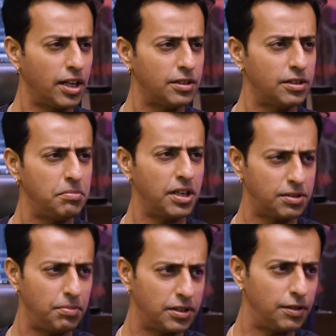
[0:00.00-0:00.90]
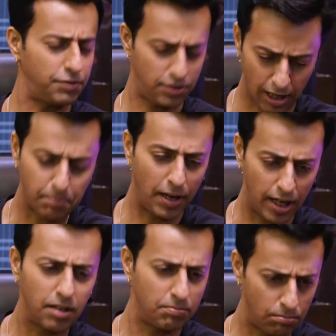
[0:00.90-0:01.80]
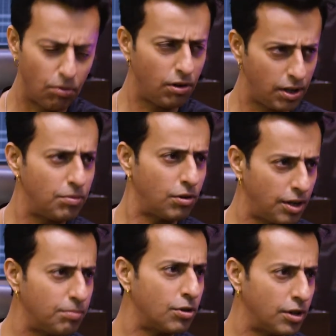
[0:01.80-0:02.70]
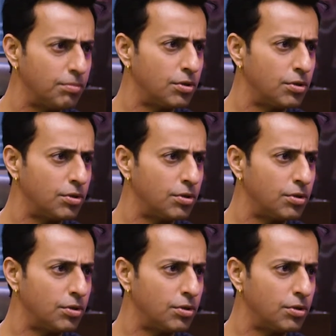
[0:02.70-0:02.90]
together makes a big difference. Like playing more and more and more and